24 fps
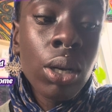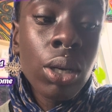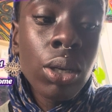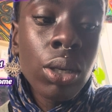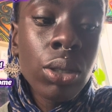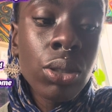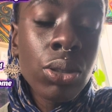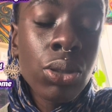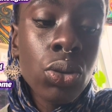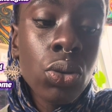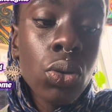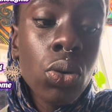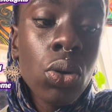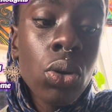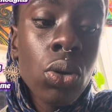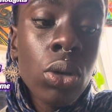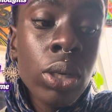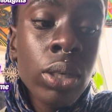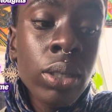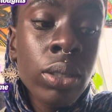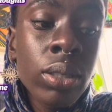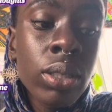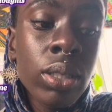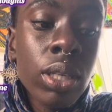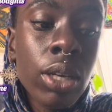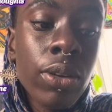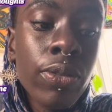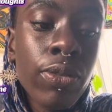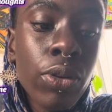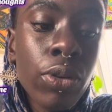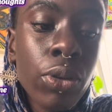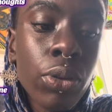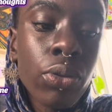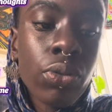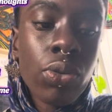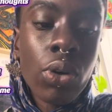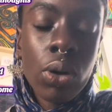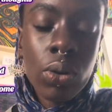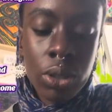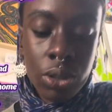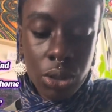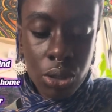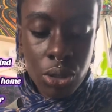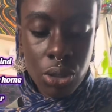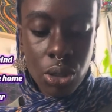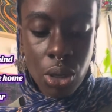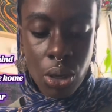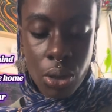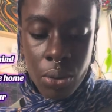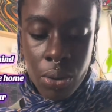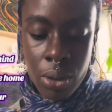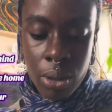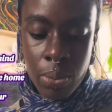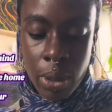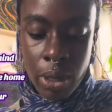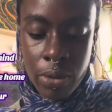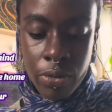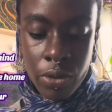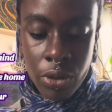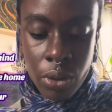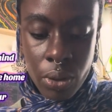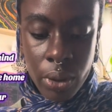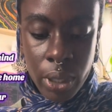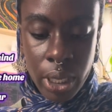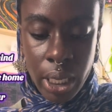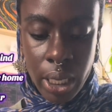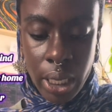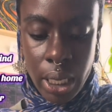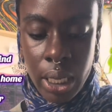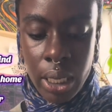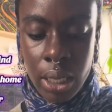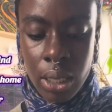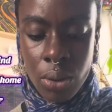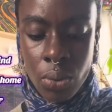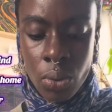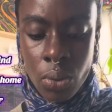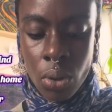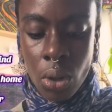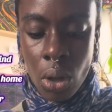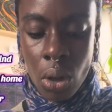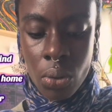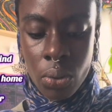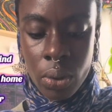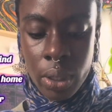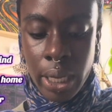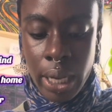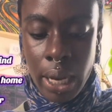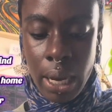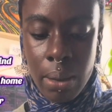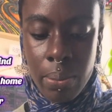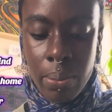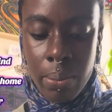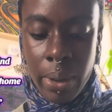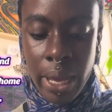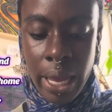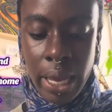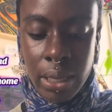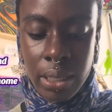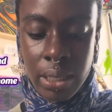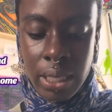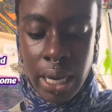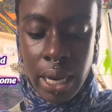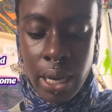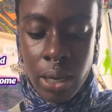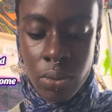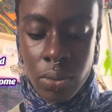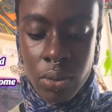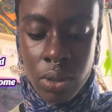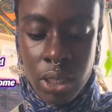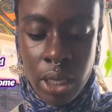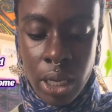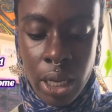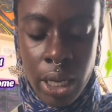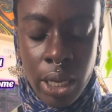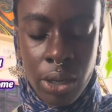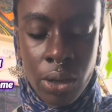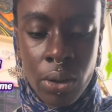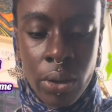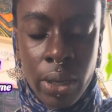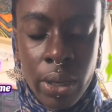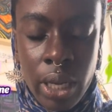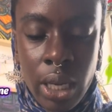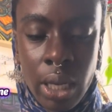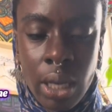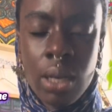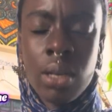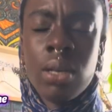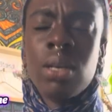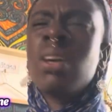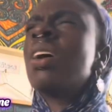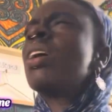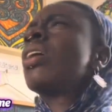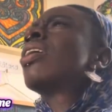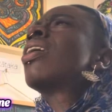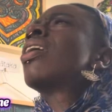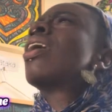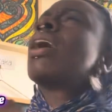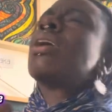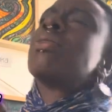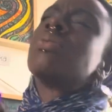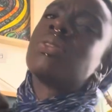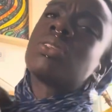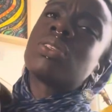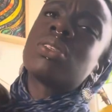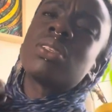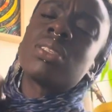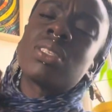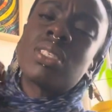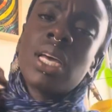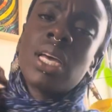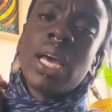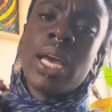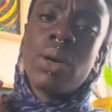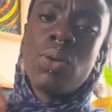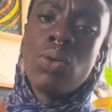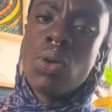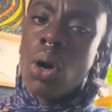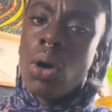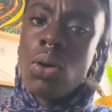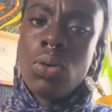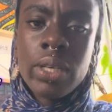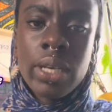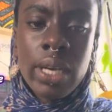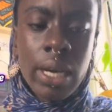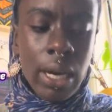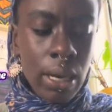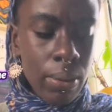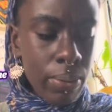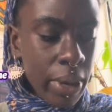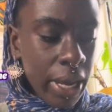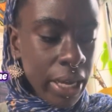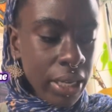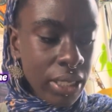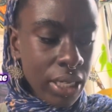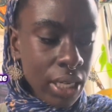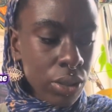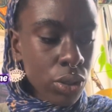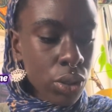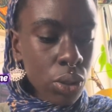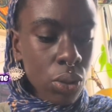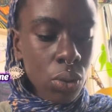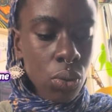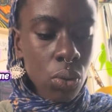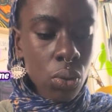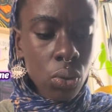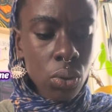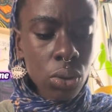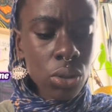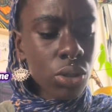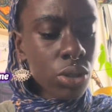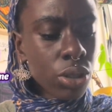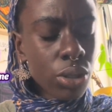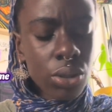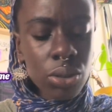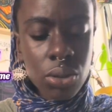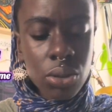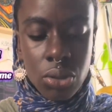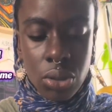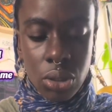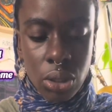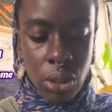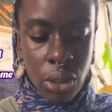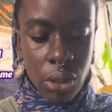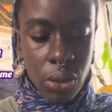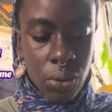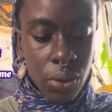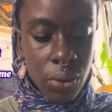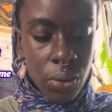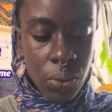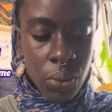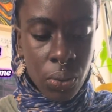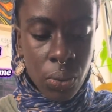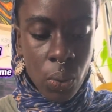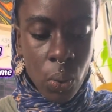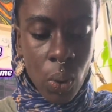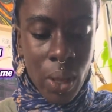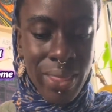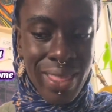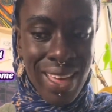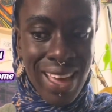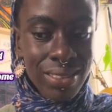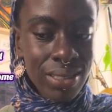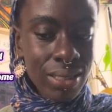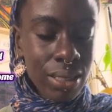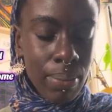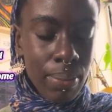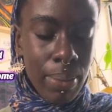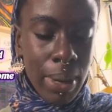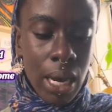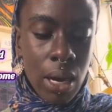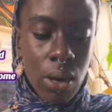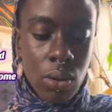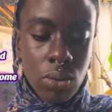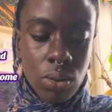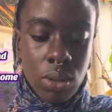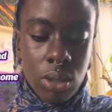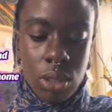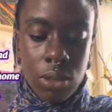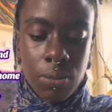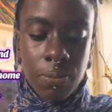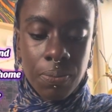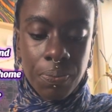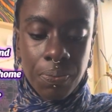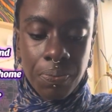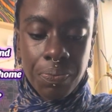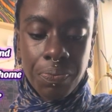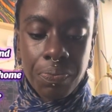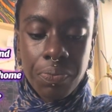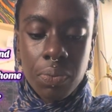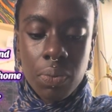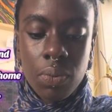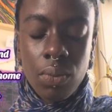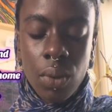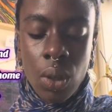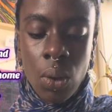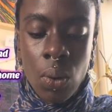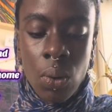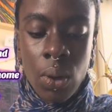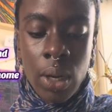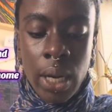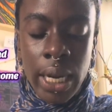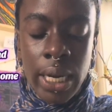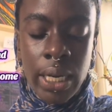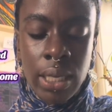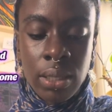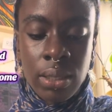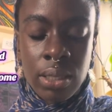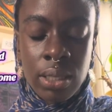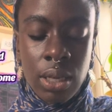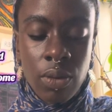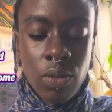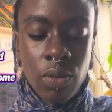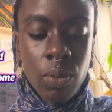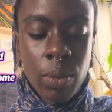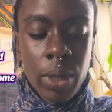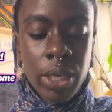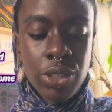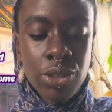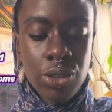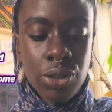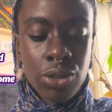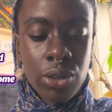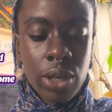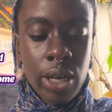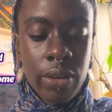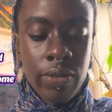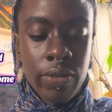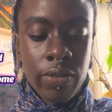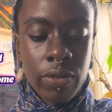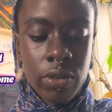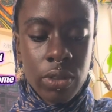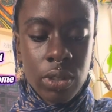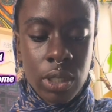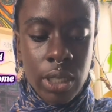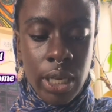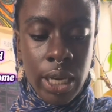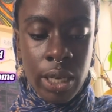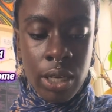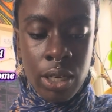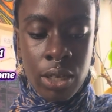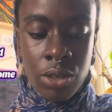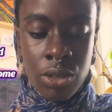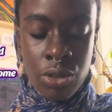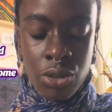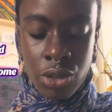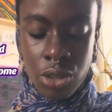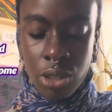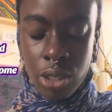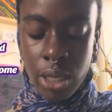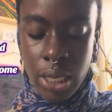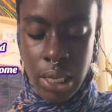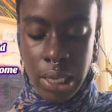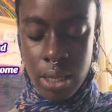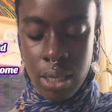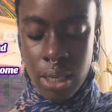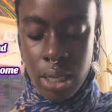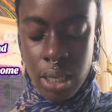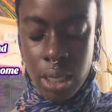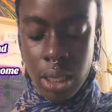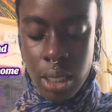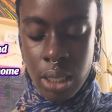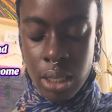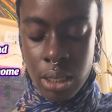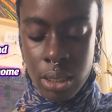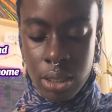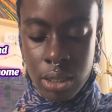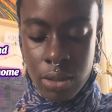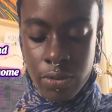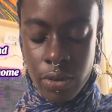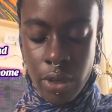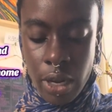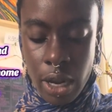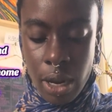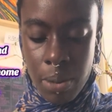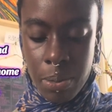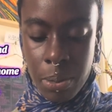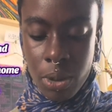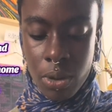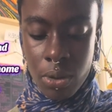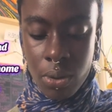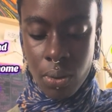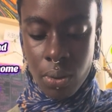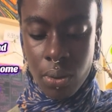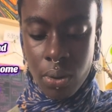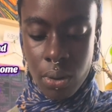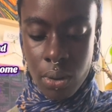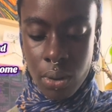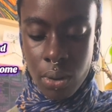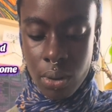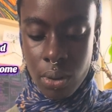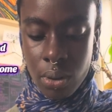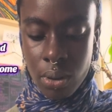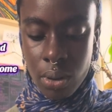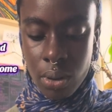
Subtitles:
Swords. If you throw a stone above your head, it will only come back down to hit your head. I was going to say it will only come back down to haunt you, so I don't know what that's about. Guidance and affirmations you have for Sag and collective Capricorn.